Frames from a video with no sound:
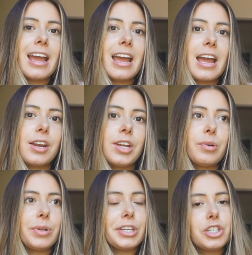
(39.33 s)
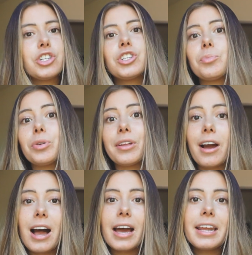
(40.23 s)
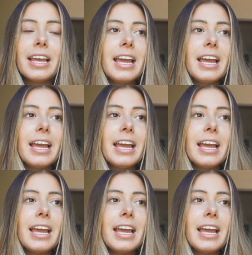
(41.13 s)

and in relationship with God,